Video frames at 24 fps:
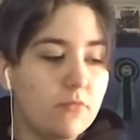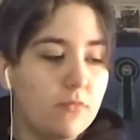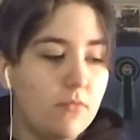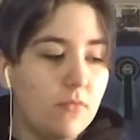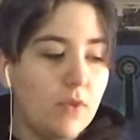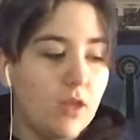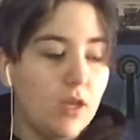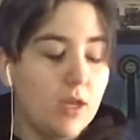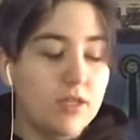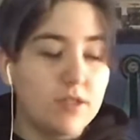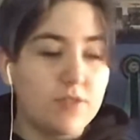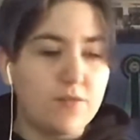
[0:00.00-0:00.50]

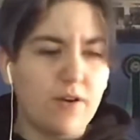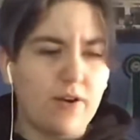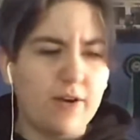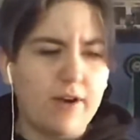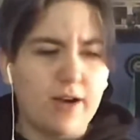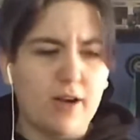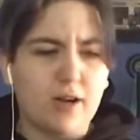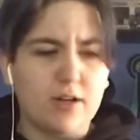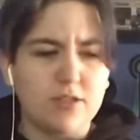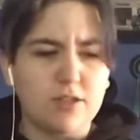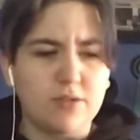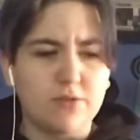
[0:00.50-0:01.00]
It's very
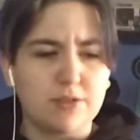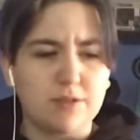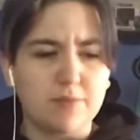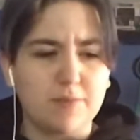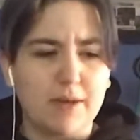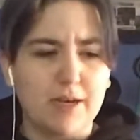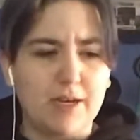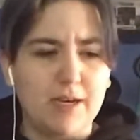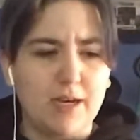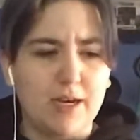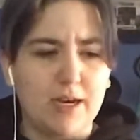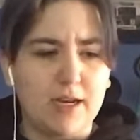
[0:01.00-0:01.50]
hard to
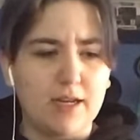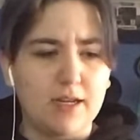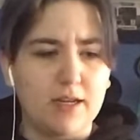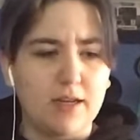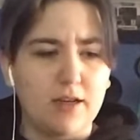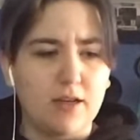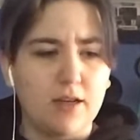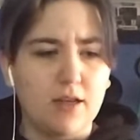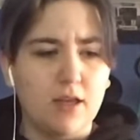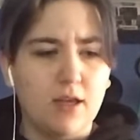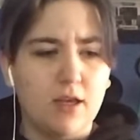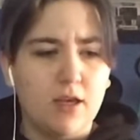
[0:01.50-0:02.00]
explain,
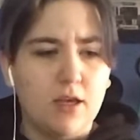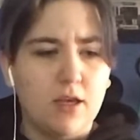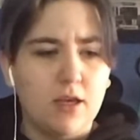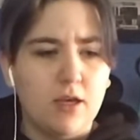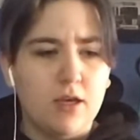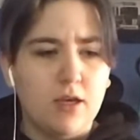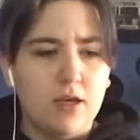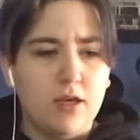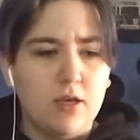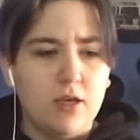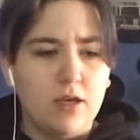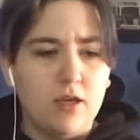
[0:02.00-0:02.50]
and
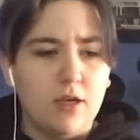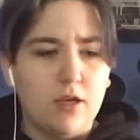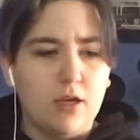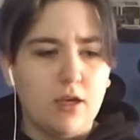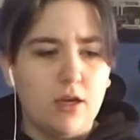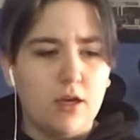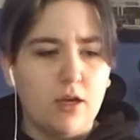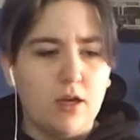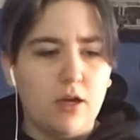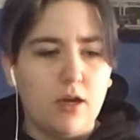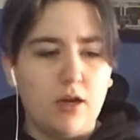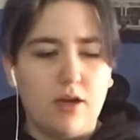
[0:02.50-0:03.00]

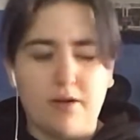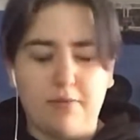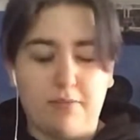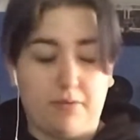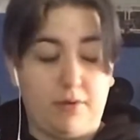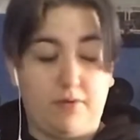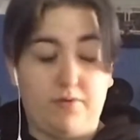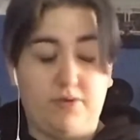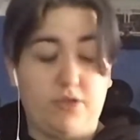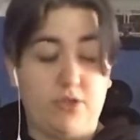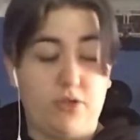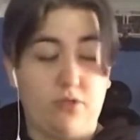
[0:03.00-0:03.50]

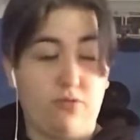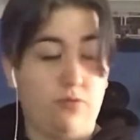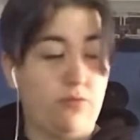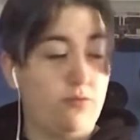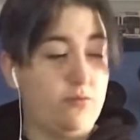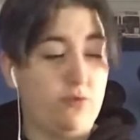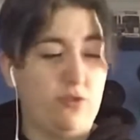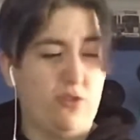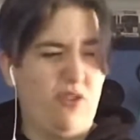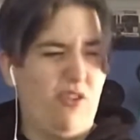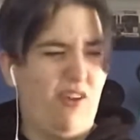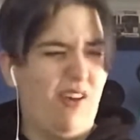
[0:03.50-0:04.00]
I've
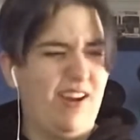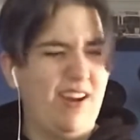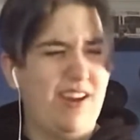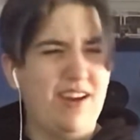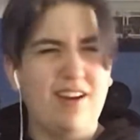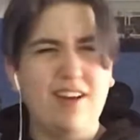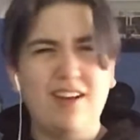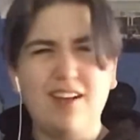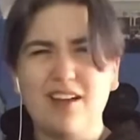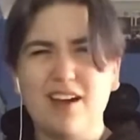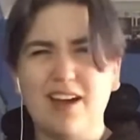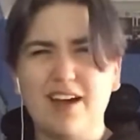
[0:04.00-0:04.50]
tried,
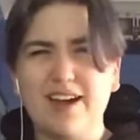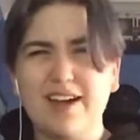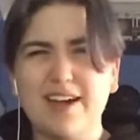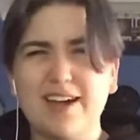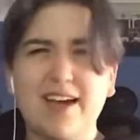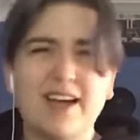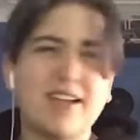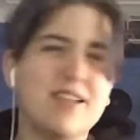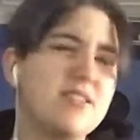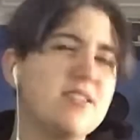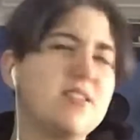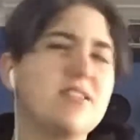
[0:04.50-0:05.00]
I
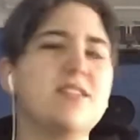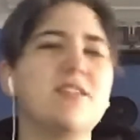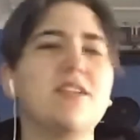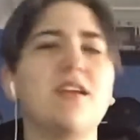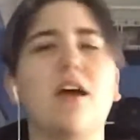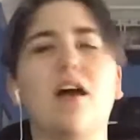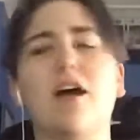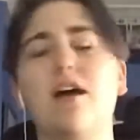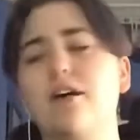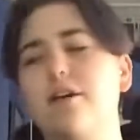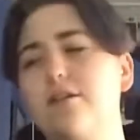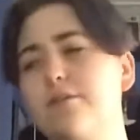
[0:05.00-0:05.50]
guess,
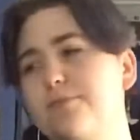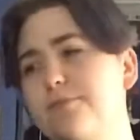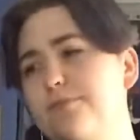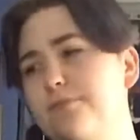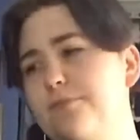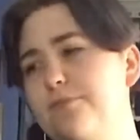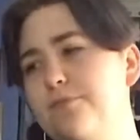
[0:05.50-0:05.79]
but